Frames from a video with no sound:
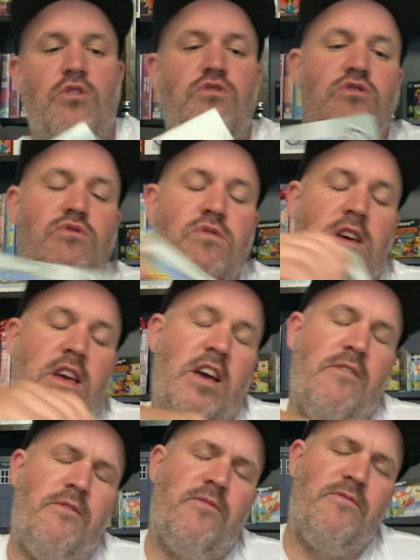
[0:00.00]
you,
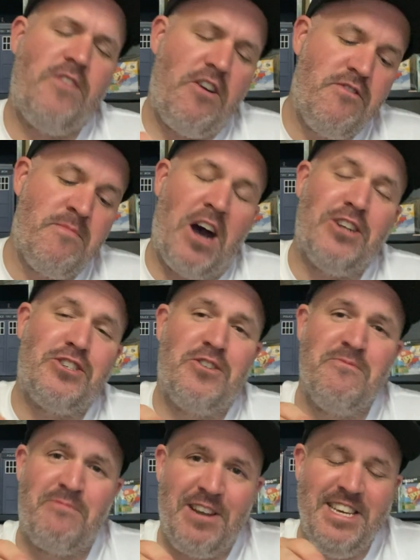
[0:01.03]
very much
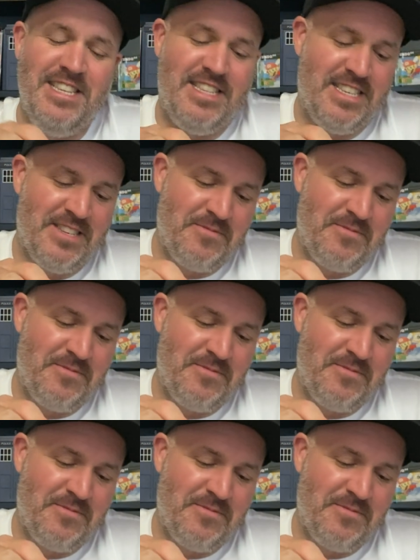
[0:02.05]
complete.